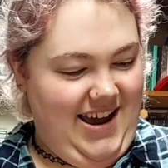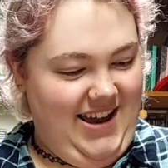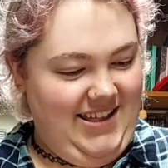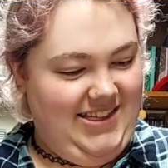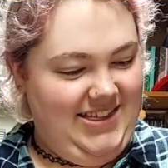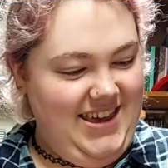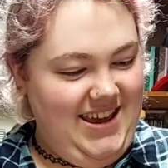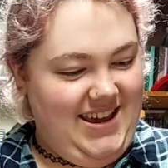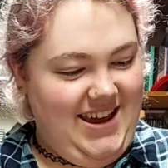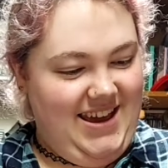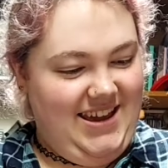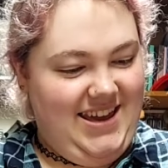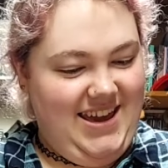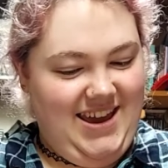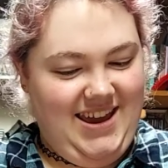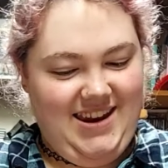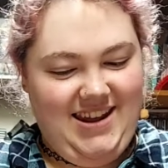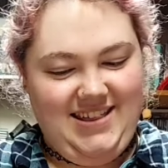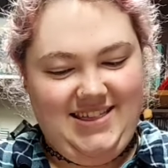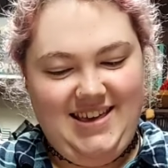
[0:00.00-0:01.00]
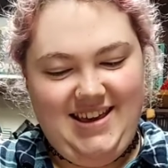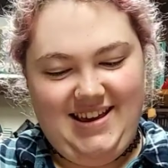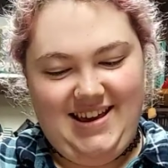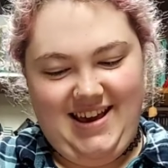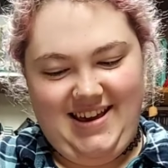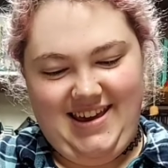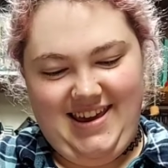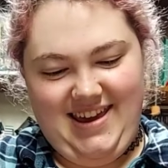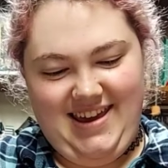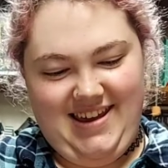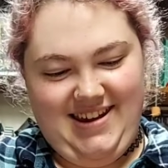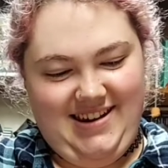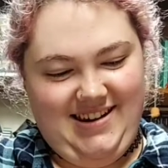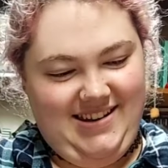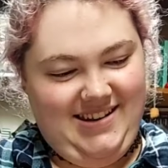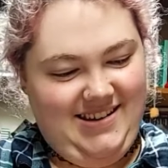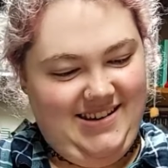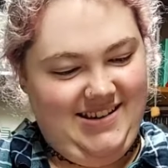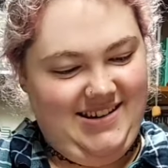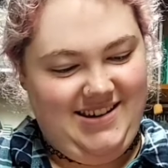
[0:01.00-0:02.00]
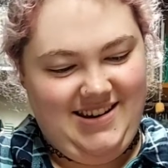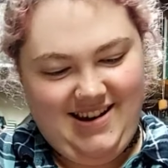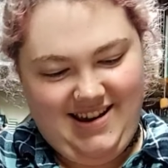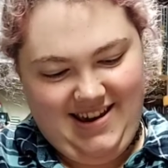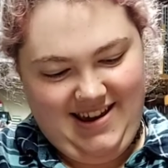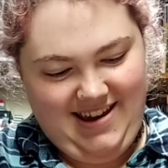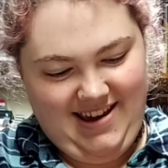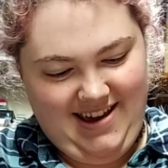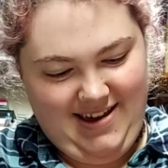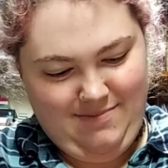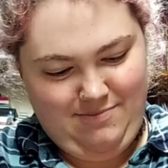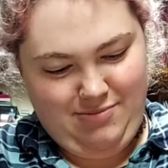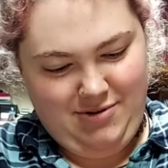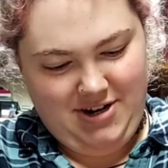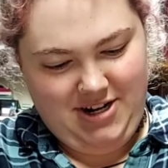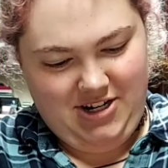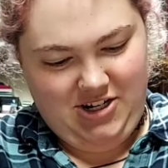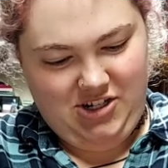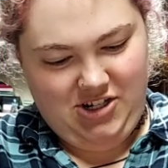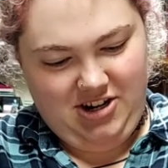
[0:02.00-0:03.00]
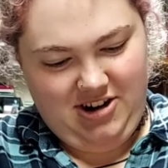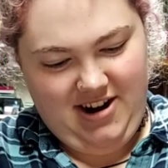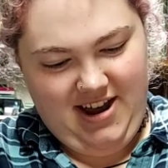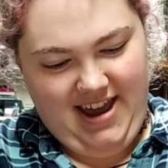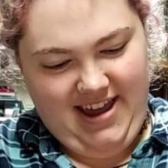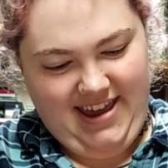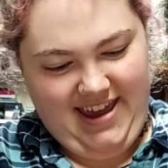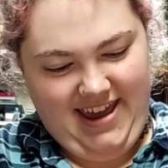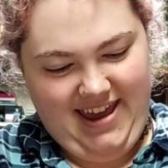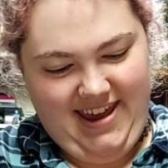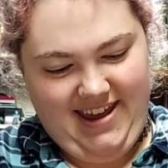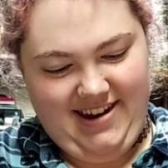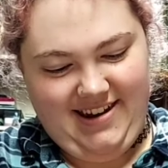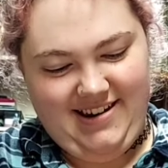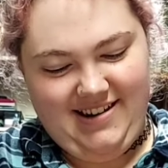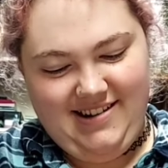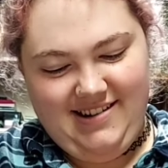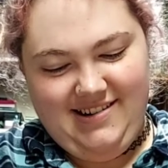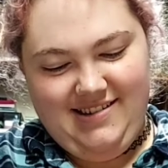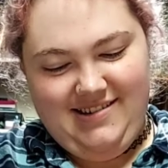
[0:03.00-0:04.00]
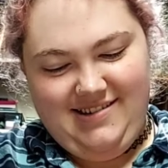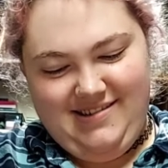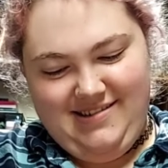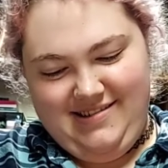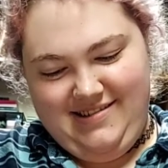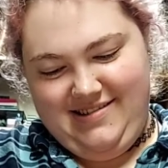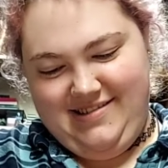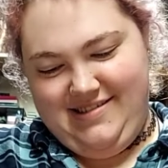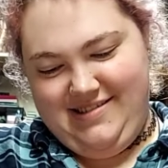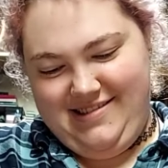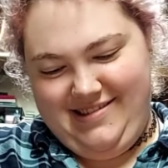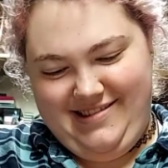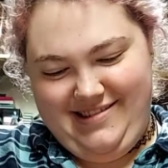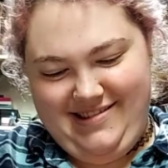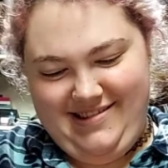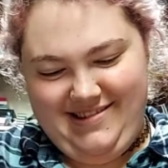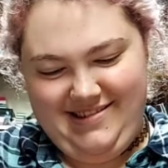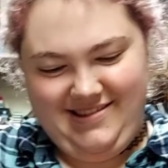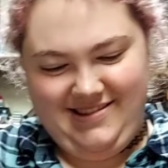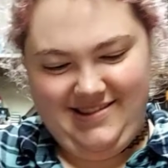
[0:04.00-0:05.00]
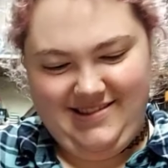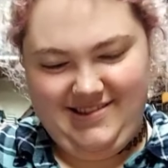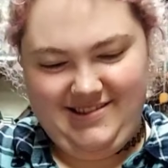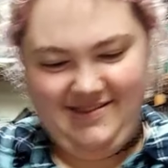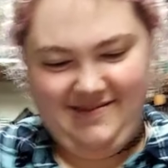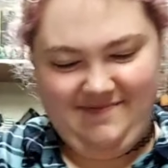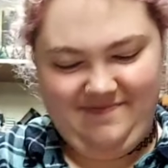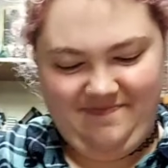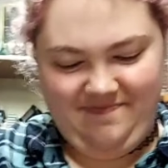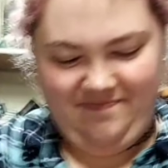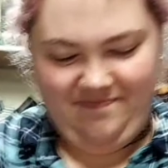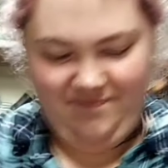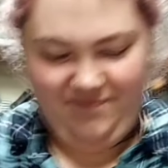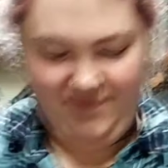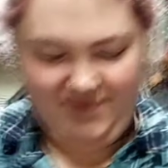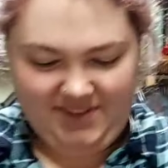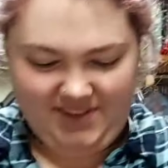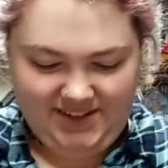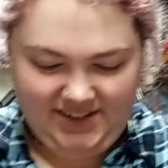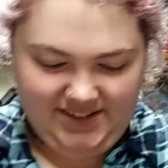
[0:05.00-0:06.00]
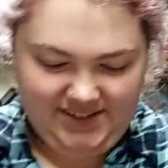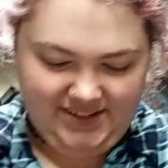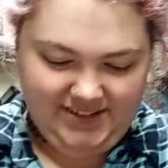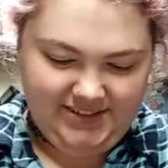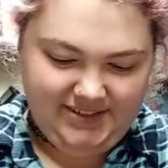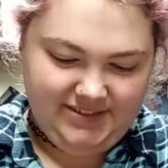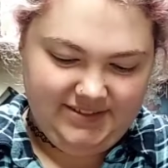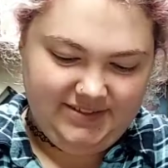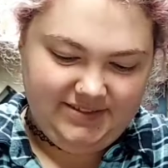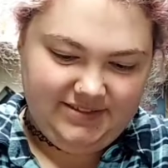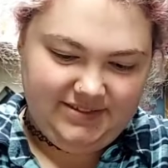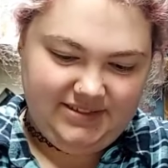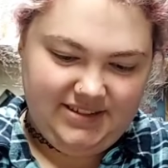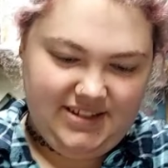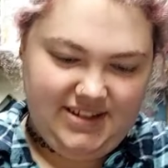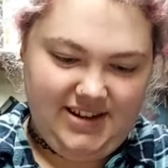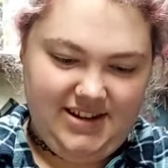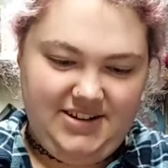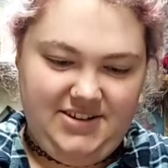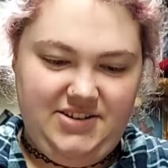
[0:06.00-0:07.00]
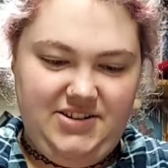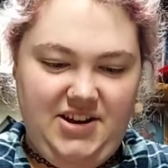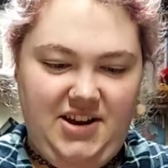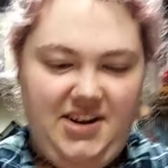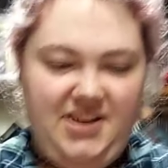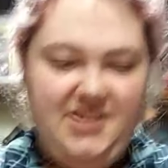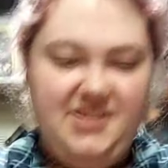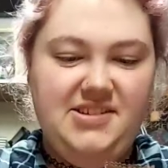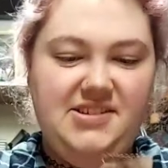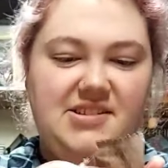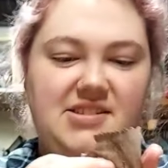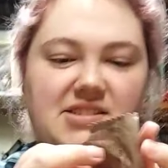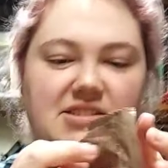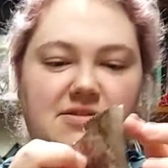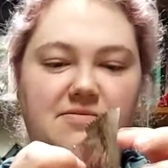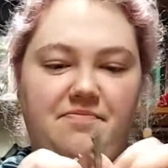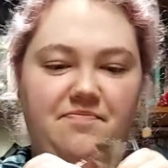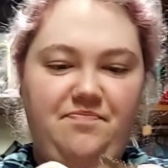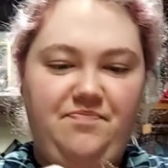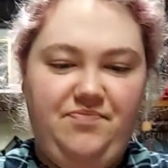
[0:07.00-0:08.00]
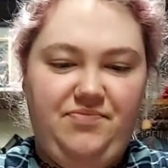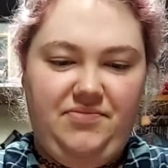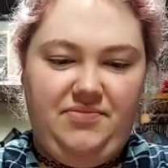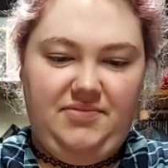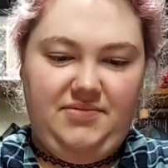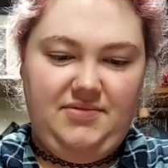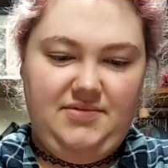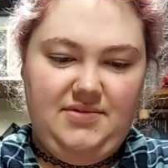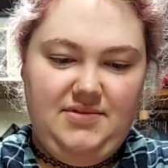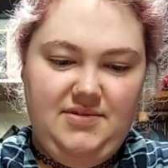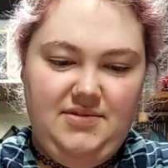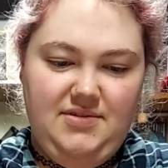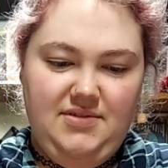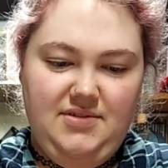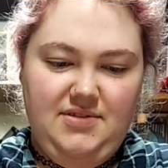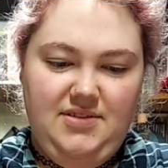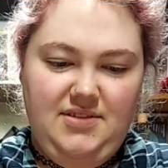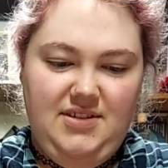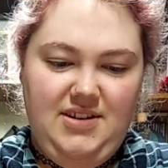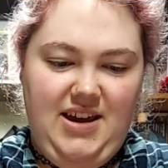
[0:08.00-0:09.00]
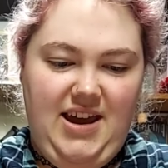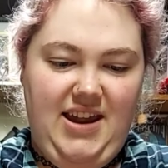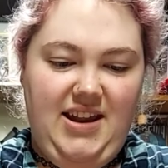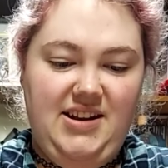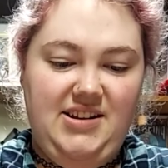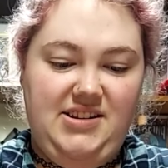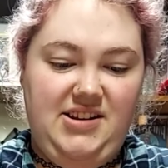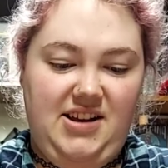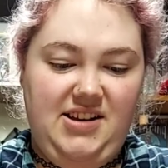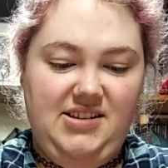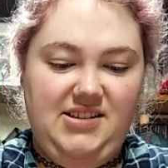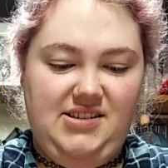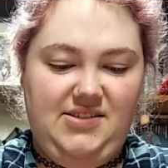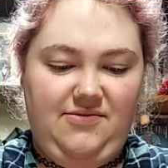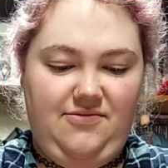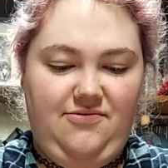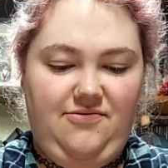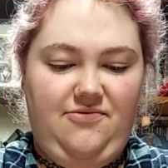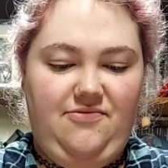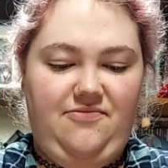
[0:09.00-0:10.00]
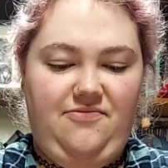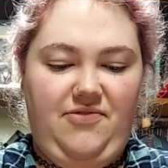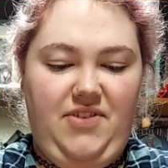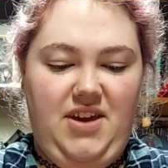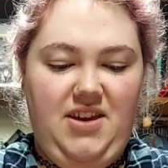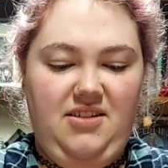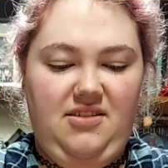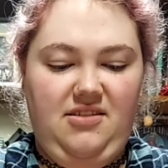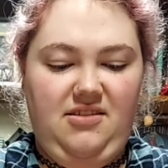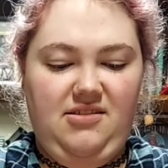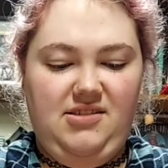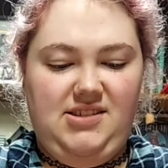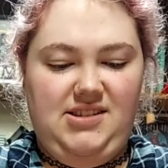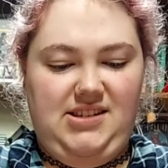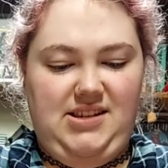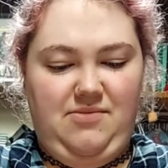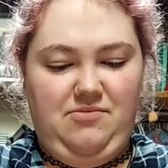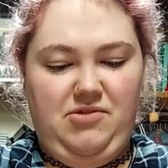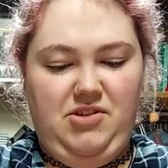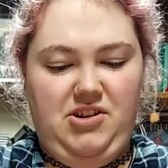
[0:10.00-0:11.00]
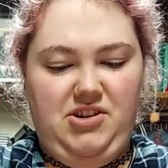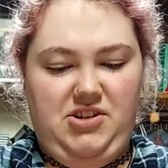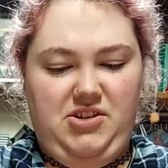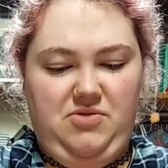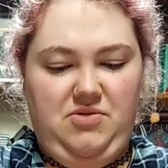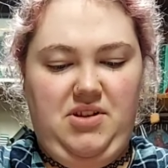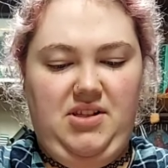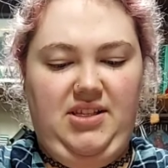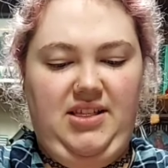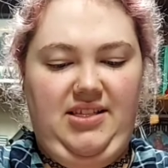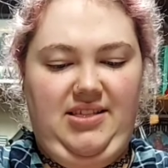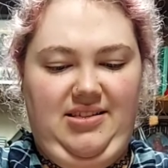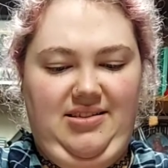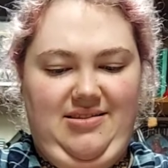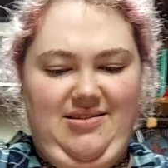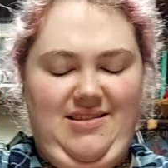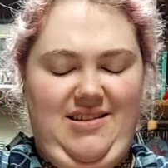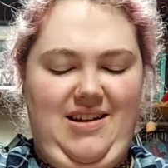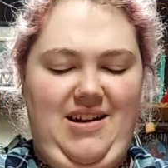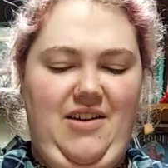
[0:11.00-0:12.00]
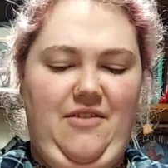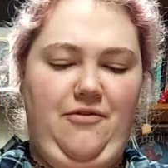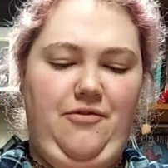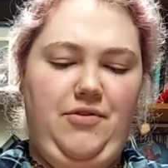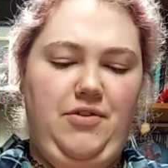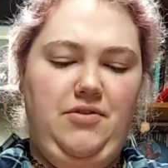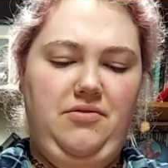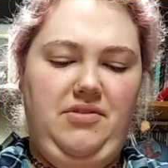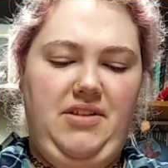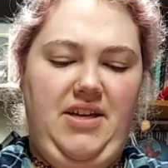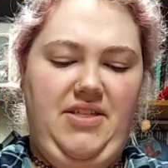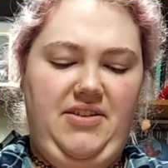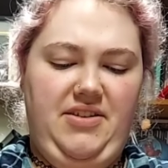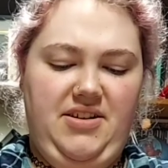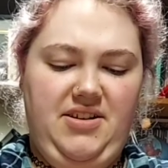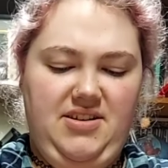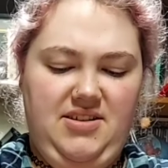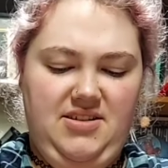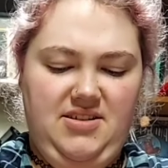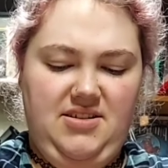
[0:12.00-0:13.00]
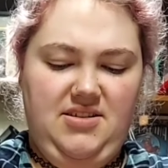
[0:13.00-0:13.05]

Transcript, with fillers: I think I can. I think I can. I'm pretty sure I can. Ooh, that looks good. It does. And it does feel similar to a, a fruit leather.